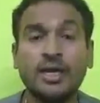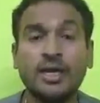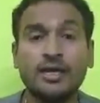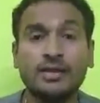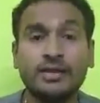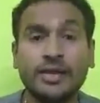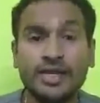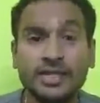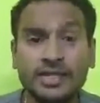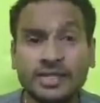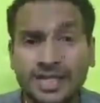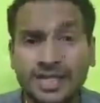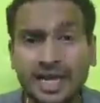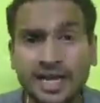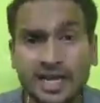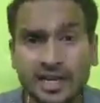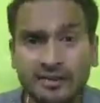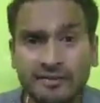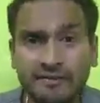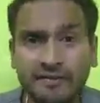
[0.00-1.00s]
their
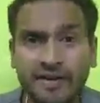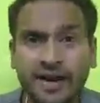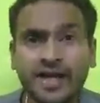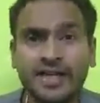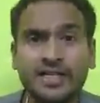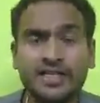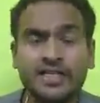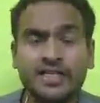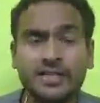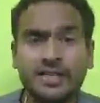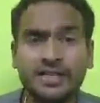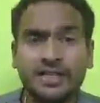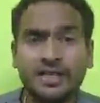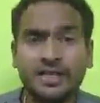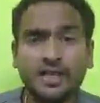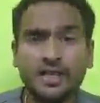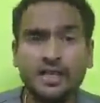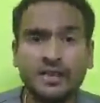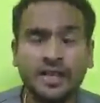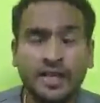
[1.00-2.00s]
sacrifice,
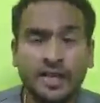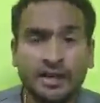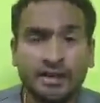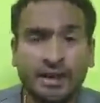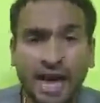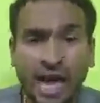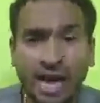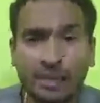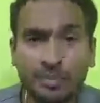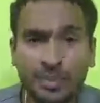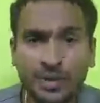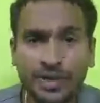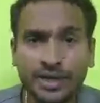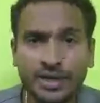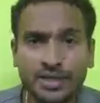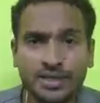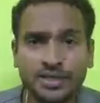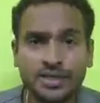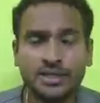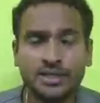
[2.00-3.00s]
their
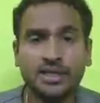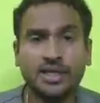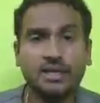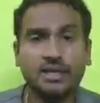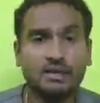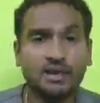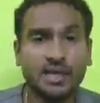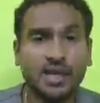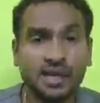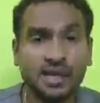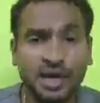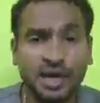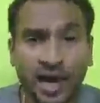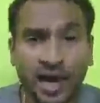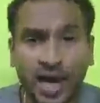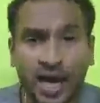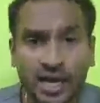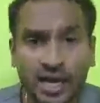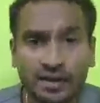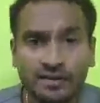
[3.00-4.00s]
happiness, their
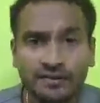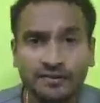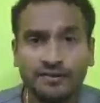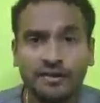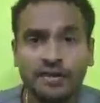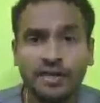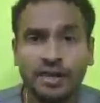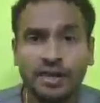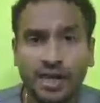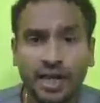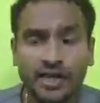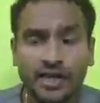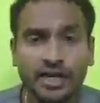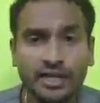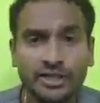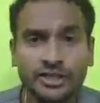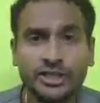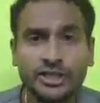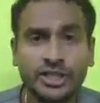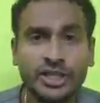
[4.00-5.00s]
life,
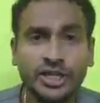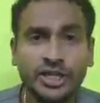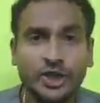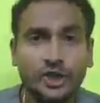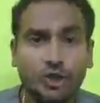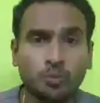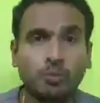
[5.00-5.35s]
energy to